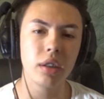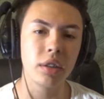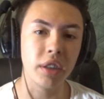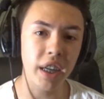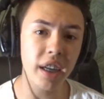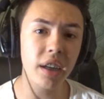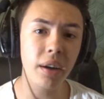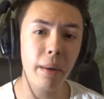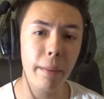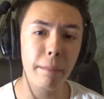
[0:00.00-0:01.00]
Today,
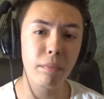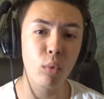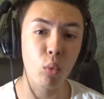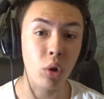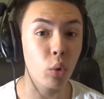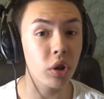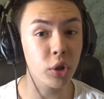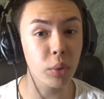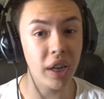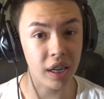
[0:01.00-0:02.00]
we're going
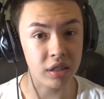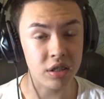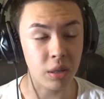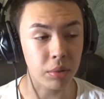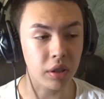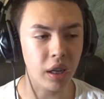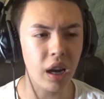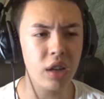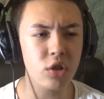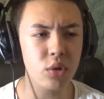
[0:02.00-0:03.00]
to react to something that,
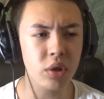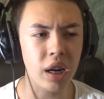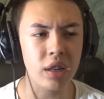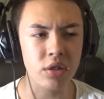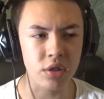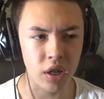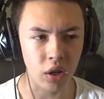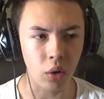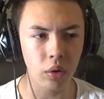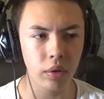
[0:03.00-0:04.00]
as you guys
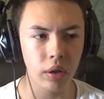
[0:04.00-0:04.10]
know,